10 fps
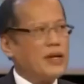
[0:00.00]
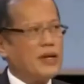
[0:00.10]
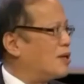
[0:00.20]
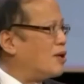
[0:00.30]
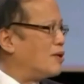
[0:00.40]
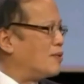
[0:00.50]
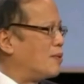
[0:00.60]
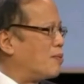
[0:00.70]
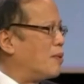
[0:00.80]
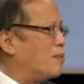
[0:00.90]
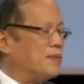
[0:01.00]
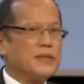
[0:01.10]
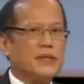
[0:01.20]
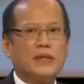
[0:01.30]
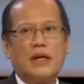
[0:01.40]
we finished all of the
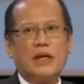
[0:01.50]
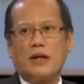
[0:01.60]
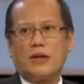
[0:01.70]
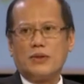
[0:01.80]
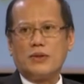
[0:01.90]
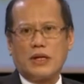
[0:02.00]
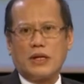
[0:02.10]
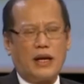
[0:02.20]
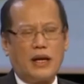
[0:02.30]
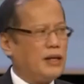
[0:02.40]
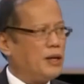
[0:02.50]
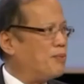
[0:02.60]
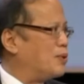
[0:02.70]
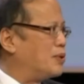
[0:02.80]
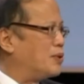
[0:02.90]
problems. No? There are those that are really
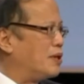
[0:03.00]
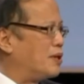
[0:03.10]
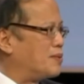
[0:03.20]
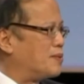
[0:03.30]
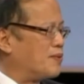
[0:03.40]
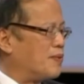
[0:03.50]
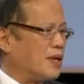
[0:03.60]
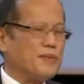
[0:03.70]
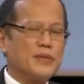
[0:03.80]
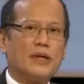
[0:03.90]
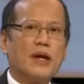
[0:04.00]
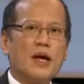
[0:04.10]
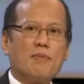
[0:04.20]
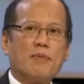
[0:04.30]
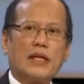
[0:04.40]
deep-rooted in terms of corruption.
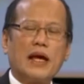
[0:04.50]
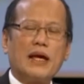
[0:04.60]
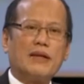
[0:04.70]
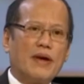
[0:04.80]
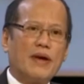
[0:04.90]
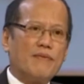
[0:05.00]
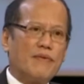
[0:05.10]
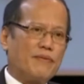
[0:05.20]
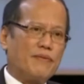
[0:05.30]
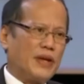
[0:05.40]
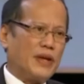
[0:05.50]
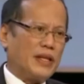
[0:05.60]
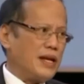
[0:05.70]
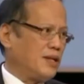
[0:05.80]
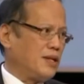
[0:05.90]
But I had a
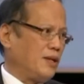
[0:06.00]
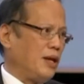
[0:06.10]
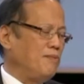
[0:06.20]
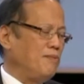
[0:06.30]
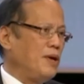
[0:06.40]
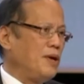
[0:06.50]
fantastic team.